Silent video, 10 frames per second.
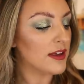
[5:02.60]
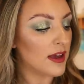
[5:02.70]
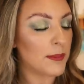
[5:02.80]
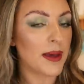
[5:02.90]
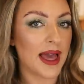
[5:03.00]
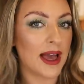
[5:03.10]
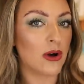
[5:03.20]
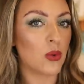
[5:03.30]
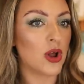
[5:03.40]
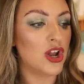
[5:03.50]

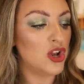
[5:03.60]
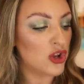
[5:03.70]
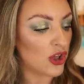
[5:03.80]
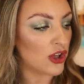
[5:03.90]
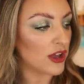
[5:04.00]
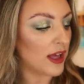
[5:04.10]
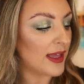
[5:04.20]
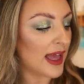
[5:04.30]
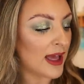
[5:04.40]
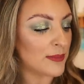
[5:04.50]
kapow look.
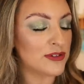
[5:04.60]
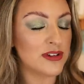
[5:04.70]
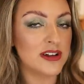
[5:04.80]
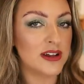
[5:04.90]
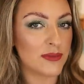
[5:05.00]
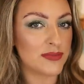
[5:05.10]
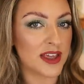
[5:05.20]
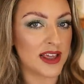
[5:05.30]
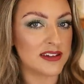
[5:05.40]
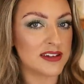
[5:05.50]
I absolutely love
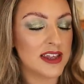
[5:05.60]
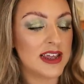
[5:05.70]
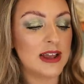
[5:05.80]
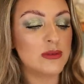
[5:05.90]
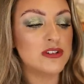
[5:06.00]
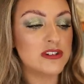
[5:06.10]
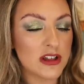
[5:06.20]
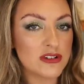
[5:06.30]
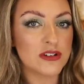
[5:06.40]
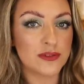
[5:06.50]
this. It was
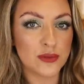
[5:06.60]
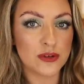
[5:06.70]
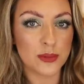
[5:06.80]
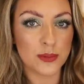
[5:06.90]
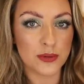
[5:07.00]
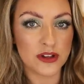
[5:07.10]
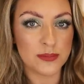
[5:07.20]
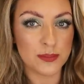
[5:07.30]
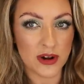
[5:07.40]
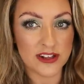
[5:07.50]
such an affordable price,
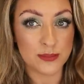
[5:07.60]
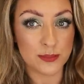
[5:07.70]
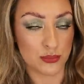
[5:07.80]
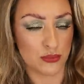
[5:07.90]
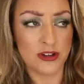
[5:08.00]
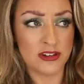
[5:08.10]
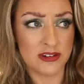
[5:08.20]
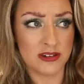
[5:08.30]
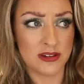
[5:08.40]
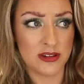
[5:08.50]
price,
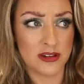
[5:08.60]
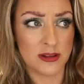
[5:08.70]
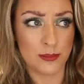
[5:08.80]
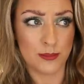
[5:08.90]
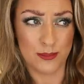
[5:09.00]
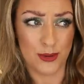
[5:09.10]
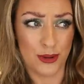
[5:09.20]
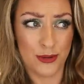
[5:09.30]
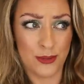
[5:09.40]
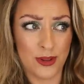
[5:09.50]
price,
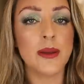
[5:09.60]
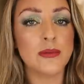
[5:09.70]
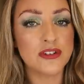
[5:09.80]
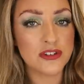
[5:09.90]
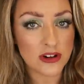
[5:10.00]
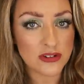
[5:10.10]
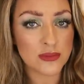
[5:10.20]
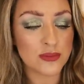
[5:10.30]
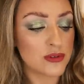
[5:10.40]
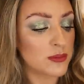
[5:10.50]
who? It was such an
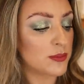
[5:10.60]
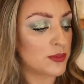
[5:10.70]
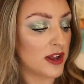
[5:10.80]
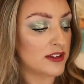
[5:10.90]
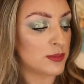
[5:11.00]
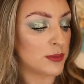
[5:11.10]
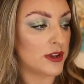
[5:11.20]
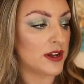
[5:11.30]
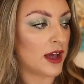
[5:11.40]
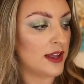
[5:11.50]
affordable price
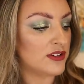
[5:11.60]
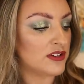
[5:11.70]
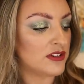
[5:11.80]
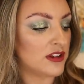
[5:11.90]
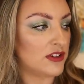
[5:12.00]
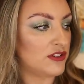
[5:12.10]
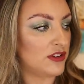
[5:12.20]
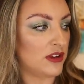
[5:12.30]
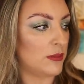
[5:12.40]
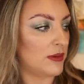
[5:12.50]
point. I just
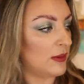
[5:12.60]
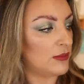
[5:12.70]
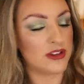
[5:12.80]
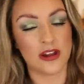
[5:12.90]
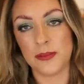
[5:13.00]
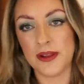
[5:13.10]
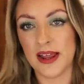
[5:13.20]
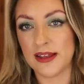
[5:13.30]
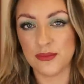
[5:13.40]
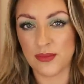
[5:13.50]
assumed it was going to be
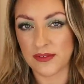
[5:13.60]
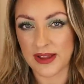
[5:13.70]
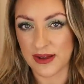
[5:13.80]
like very